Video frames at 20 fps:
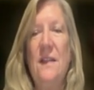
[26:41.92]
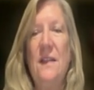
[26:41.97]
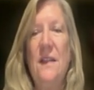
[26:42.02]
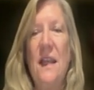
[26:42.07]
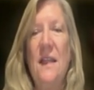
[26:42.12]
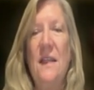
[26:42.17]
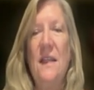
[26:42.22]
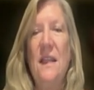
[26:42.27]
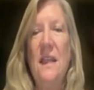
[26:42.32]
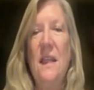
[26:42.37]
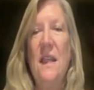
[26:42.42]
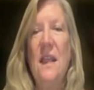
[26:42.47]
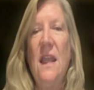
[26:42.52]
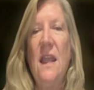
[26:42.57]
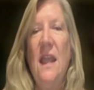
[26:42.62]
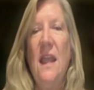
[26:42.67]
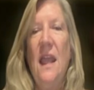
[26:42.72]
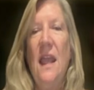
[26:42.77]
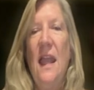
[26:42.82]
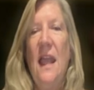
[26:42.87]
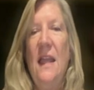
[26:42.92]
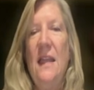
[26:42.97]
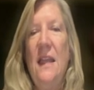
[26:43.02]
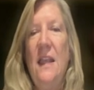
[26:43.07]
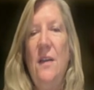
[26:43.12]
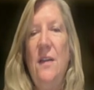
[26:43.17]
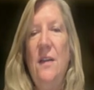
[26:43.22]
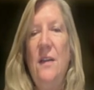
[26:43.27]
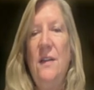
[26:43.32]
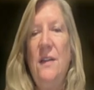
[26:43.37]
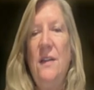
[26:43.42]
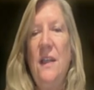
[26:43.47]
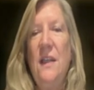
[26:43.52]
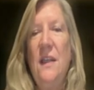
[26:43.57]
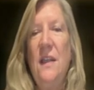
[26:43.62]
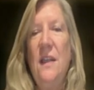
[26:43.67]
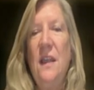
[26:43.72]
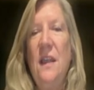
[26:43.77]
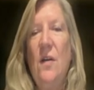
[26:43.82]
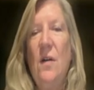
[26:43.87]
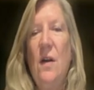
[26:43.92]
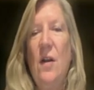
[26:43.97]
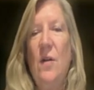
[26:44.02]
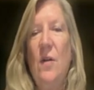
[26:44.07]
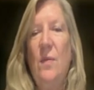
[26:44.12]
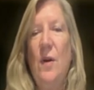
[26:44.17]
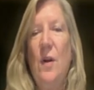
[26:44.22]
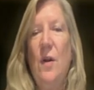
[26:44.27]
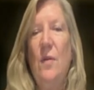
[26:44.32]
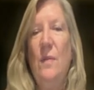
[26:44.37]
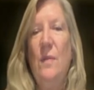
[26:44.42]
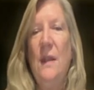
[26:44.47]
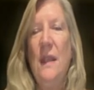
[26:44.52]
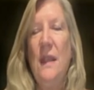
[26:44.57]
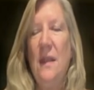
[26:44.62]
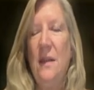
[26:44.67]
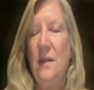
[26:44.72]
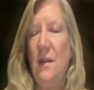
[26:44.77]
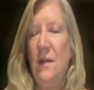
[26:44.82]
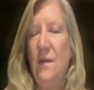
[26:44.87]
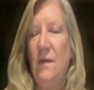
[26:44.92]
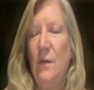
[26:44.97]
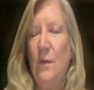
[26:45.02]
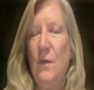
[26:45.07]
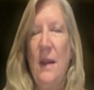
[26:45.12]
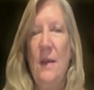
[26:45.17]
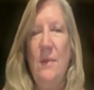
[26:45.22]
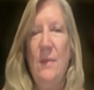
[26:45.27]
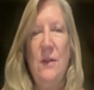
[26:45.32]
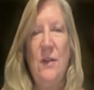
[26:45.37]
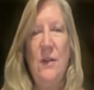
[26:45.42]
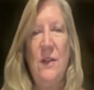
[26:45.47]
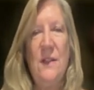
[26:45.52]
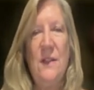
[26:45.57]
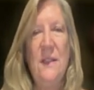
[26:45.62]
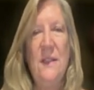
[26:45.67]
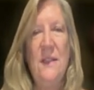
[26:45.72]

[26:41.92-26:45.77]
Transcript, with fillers: this technique and here you see the cryoprobe in the foramen just